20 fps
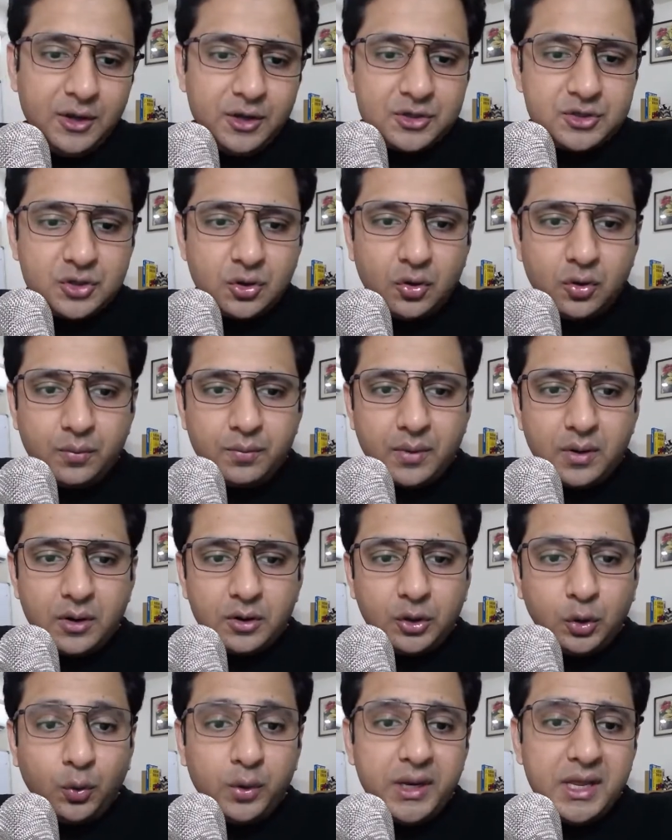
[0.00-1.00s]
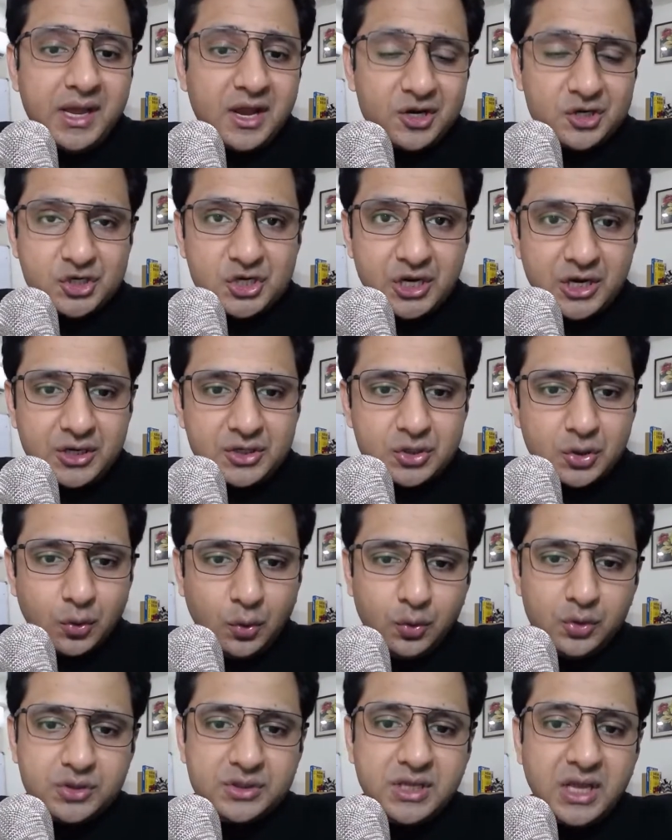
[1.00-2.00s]
So Tony Hashish,
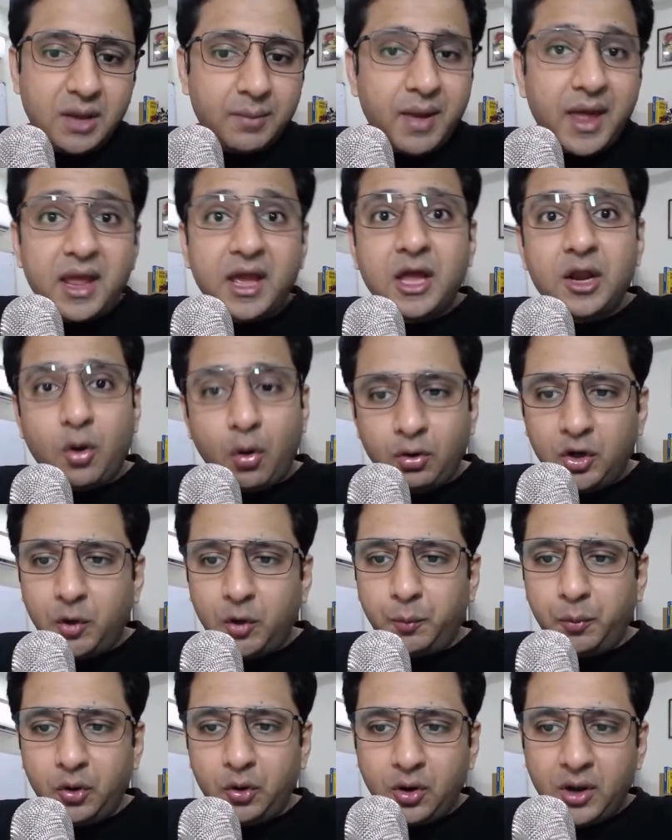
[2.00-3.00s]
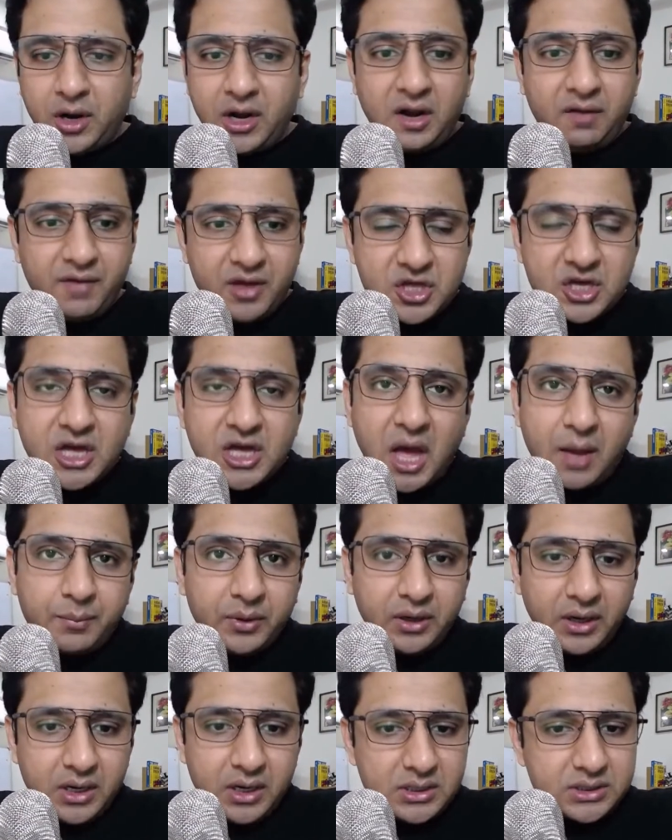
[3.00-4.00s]
who's the American entrepreneur and a venture
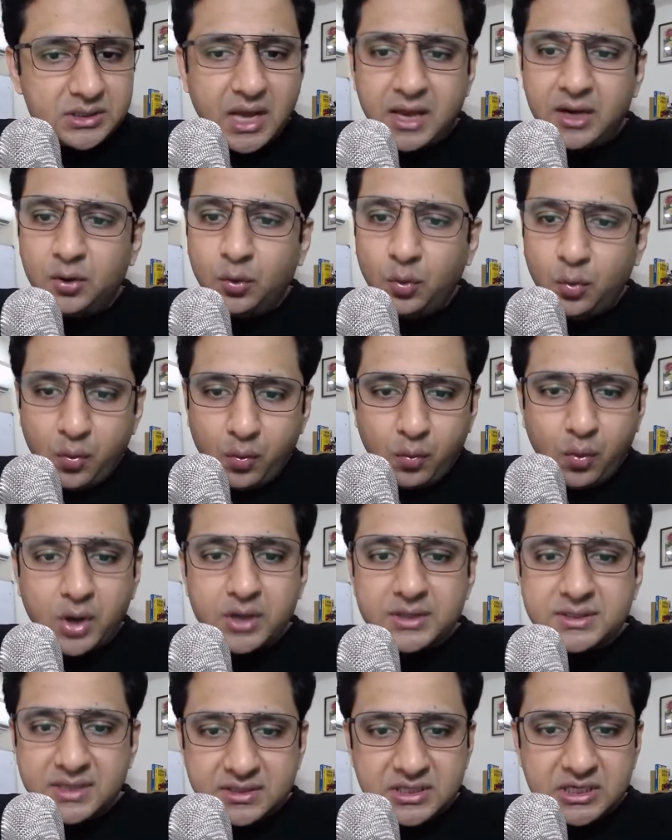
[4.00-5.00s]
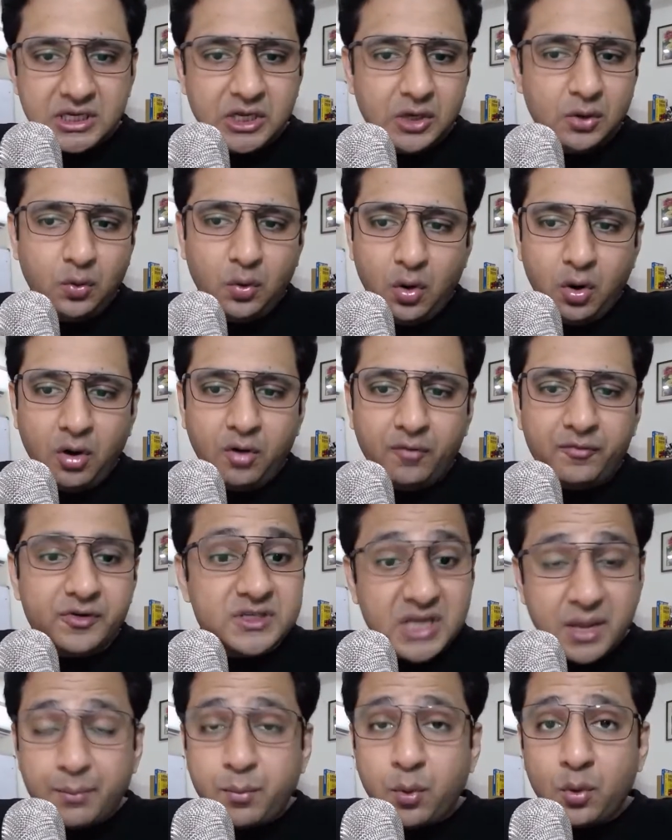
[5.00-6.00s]
capitalist, and who was the CEO of
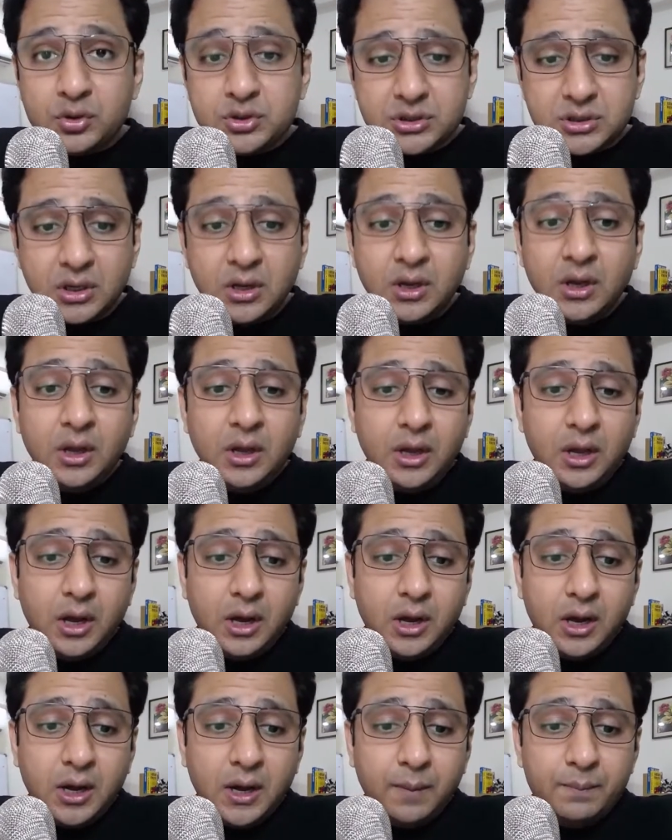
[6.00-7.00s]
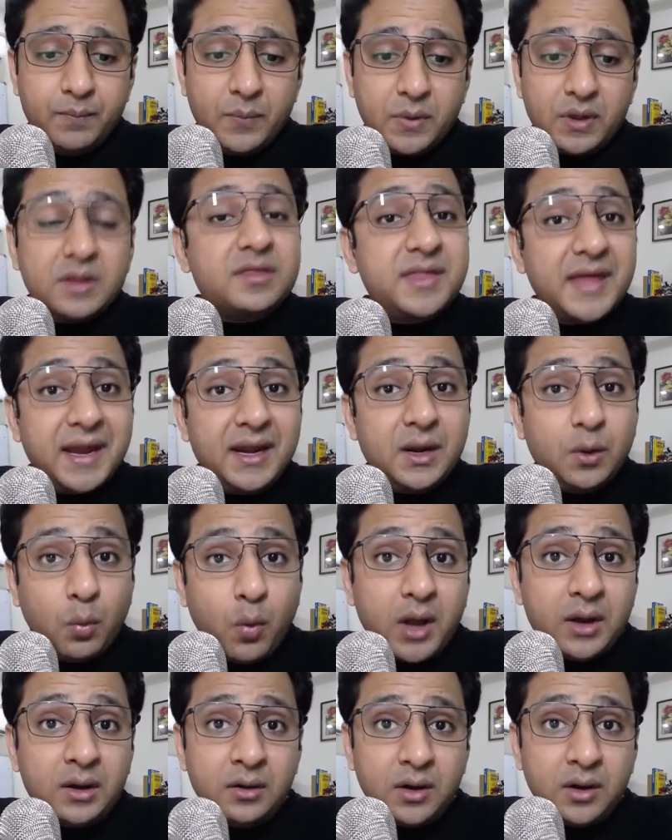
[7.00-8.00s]
Zappos, said
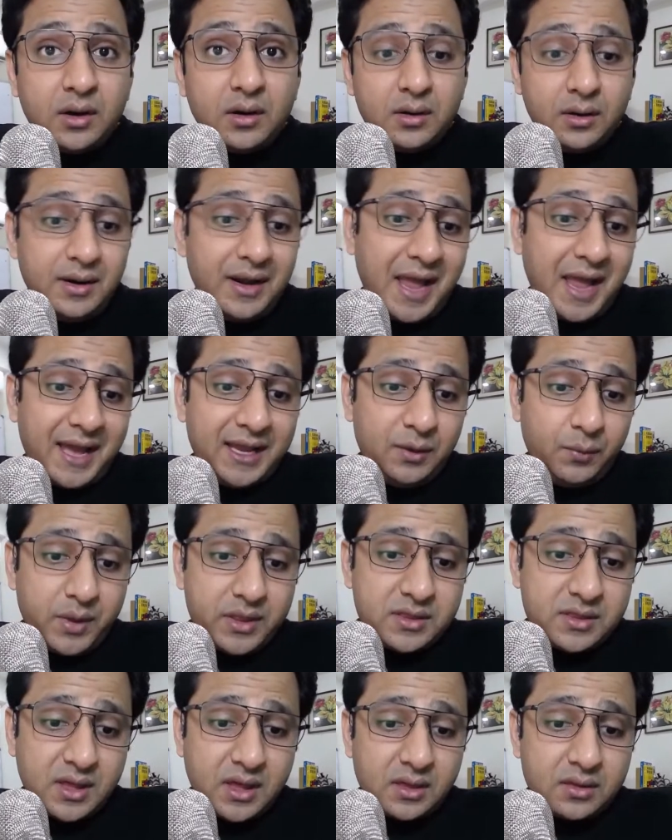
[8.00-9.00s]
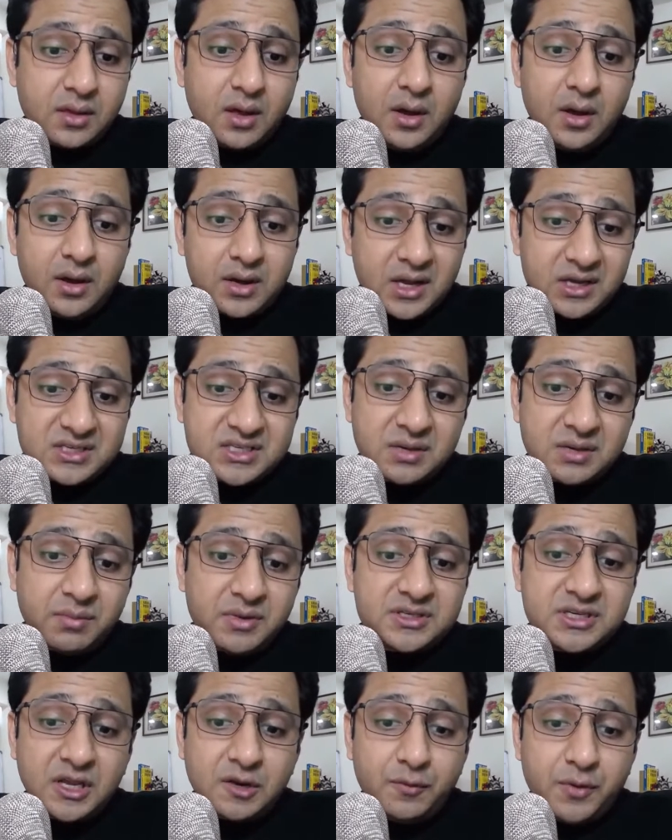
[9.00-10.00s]
one line which says,
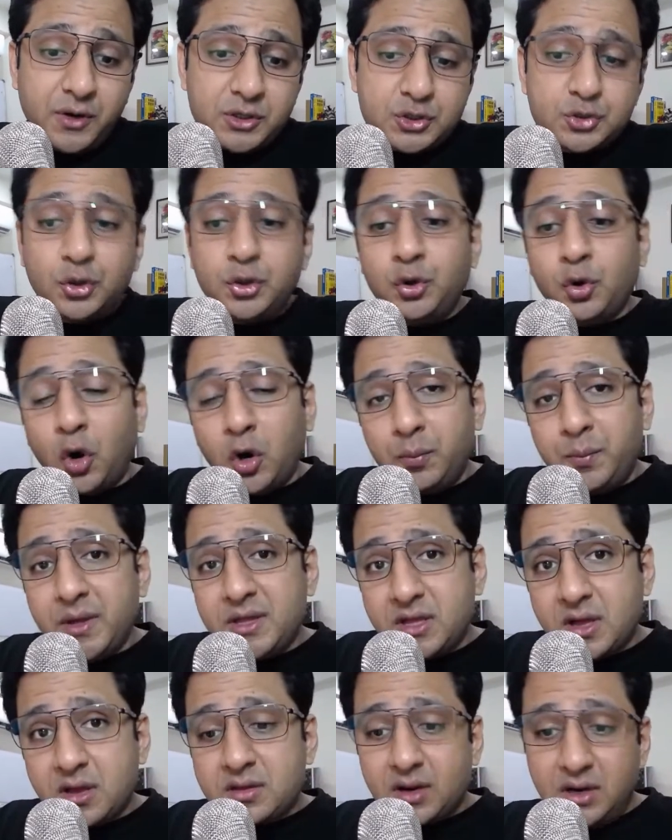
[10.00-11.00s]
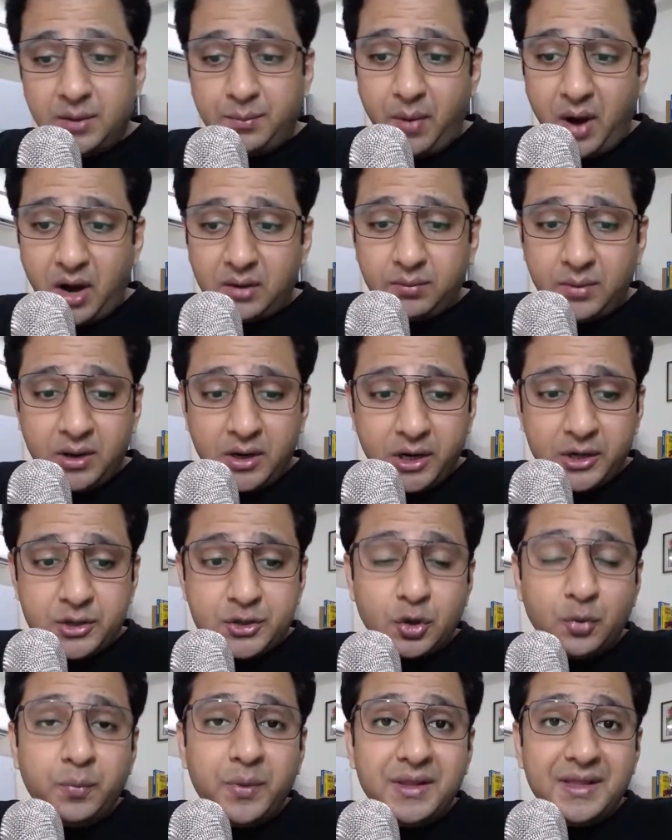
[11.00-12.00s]
"Customer service should not be just a department; it
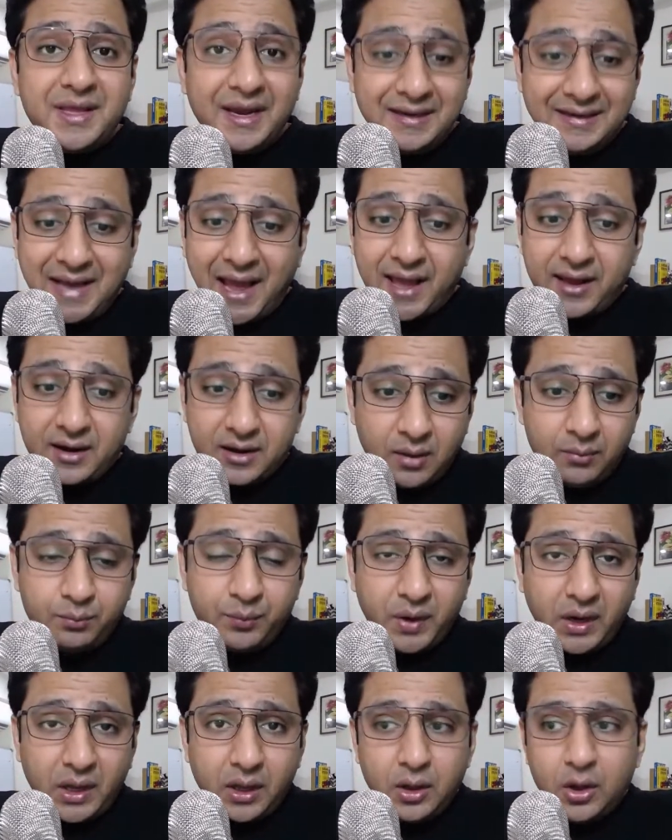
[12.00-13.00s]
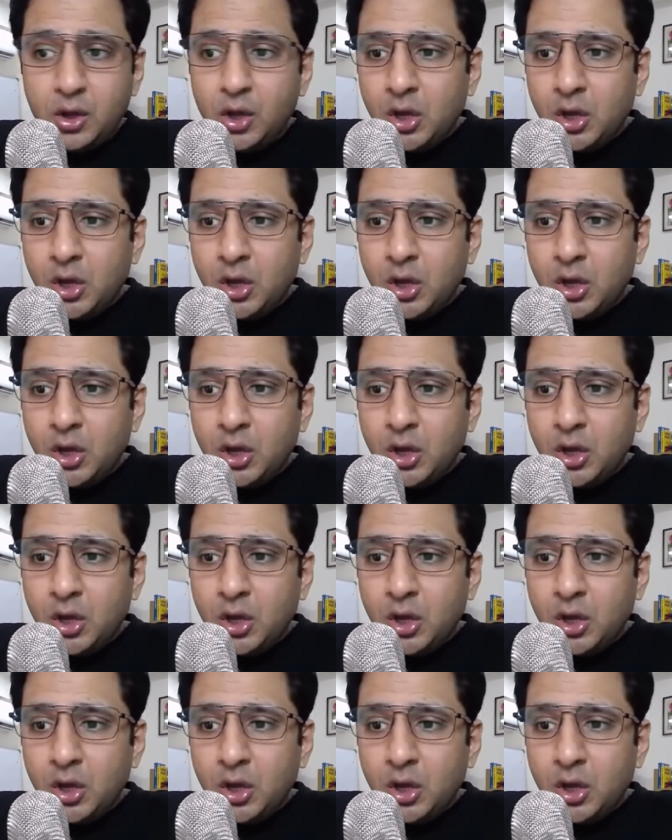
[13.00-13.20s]
should be the entire company."